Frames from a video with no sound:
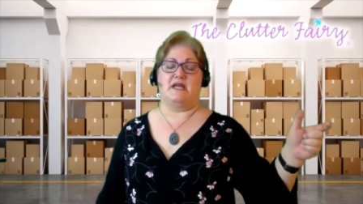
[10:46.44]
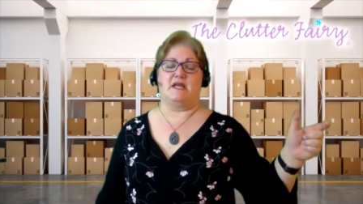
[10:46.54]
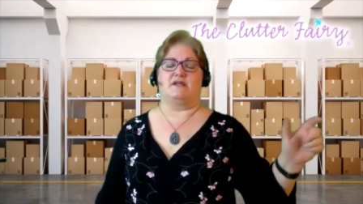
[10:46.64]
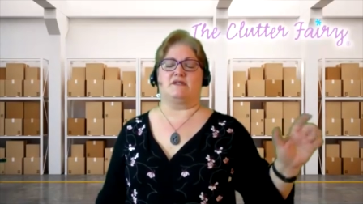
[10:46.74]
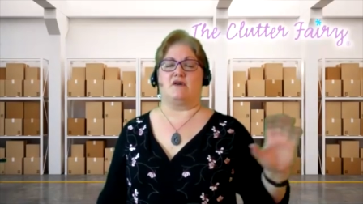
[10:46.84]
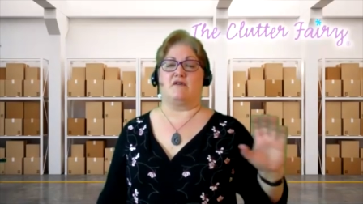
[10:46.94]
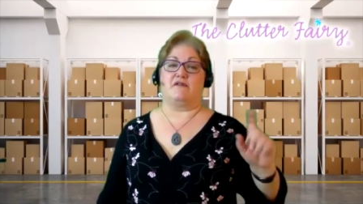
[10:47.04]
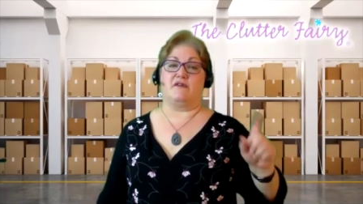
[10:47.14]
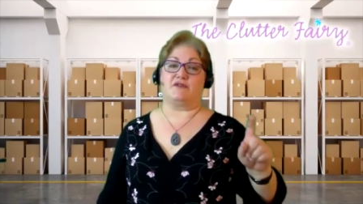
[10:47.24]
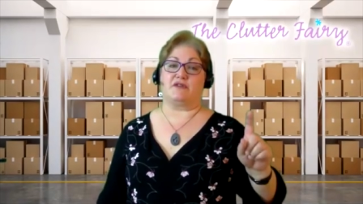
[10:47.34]
So
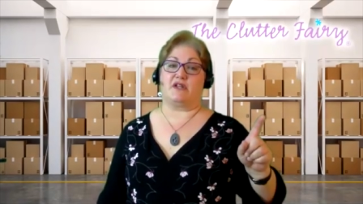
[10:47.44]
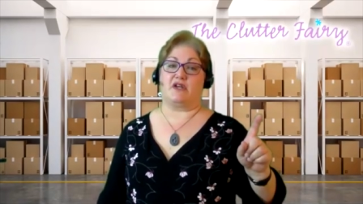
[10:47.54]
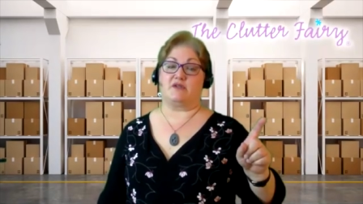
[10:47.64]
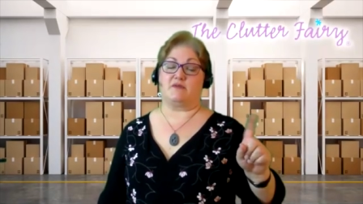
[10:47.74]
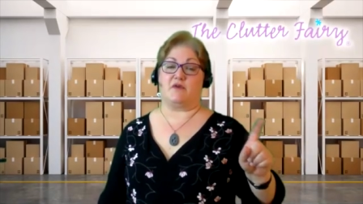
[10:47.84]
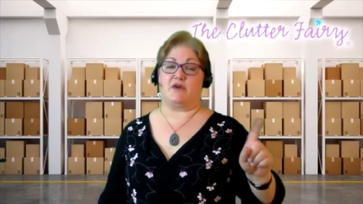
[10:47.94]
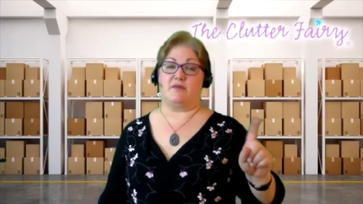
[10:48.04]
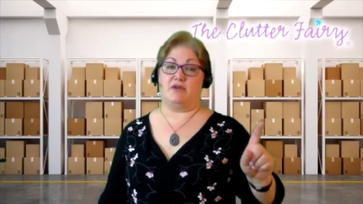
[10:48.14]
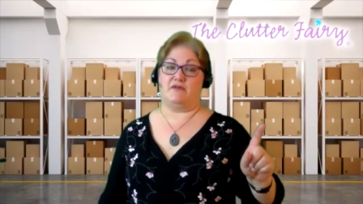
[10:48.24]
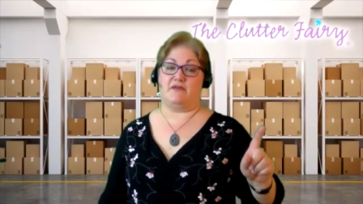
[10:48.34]
filter the clothes before you
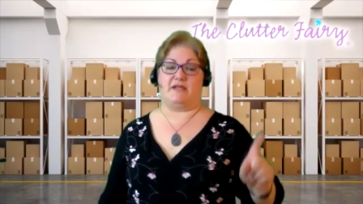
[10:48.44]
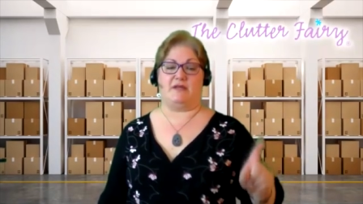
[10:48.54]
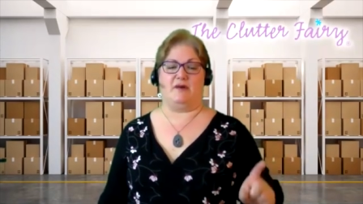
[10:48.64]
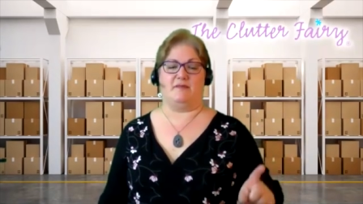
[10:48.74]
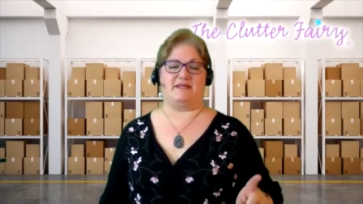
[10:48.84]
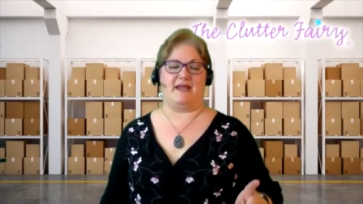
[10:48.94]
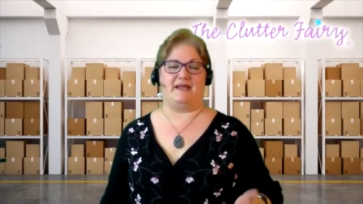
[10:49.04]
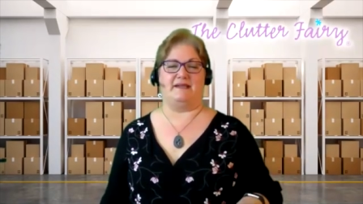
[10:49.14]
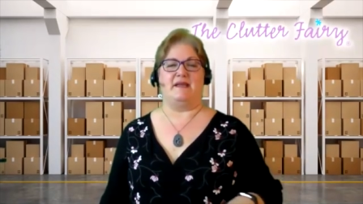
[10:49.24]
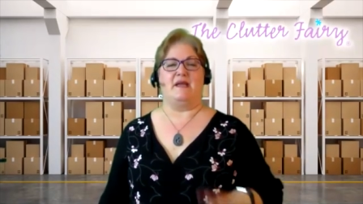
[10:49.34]
move, that's what I'm
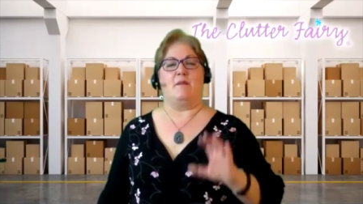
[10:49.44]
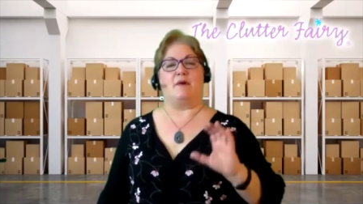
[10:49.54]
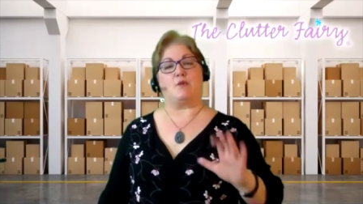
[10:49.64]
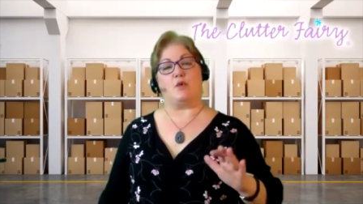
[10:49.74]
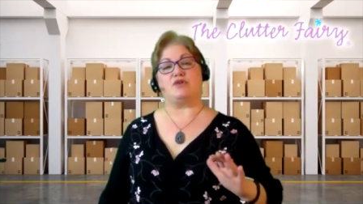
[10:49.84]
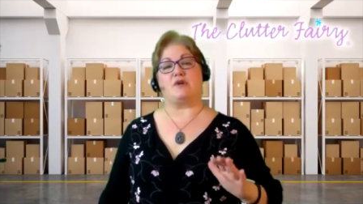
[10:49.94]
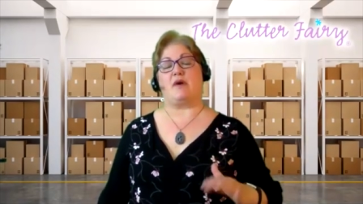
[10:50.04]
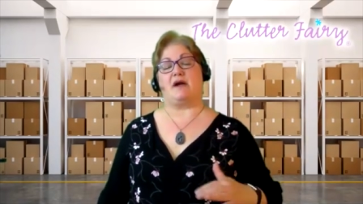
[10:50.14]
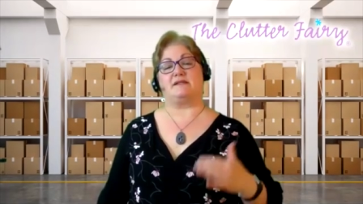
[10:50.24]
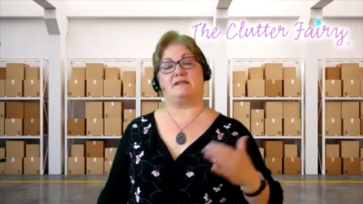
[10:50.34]
saying. But the wardrobe
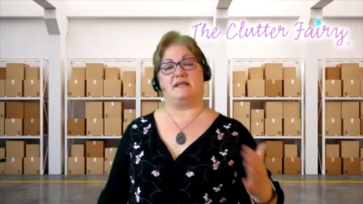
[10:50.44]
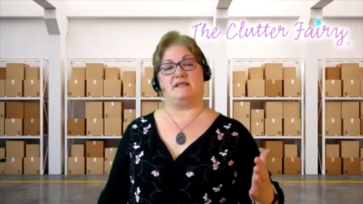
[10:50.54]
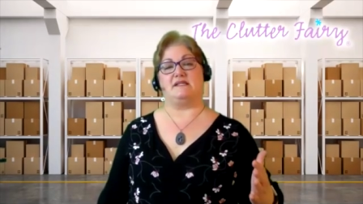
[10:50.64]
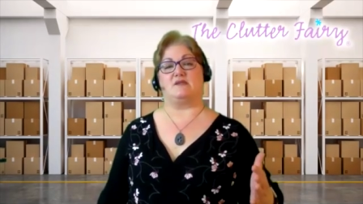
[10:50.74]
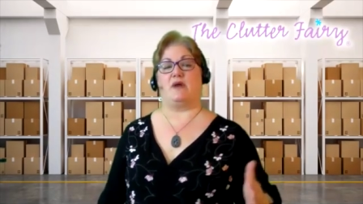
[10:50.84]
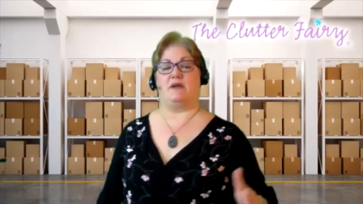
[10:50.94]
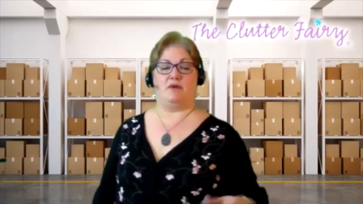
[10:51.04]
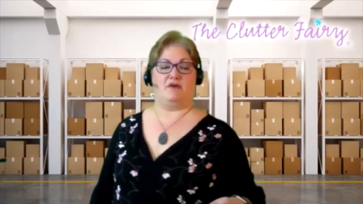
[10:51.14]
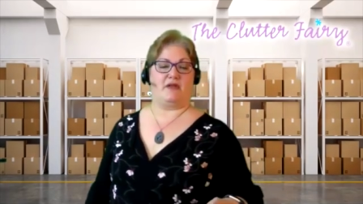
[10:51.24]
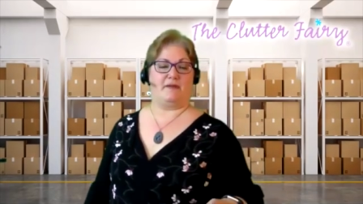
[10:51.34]
box is the easiest way to
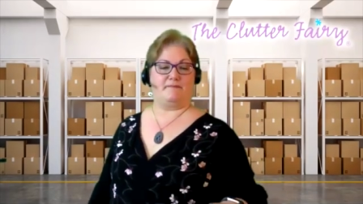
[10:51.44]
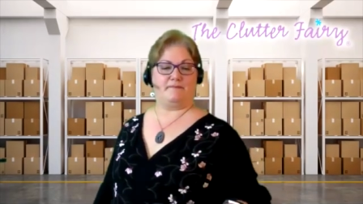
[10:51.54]
move them.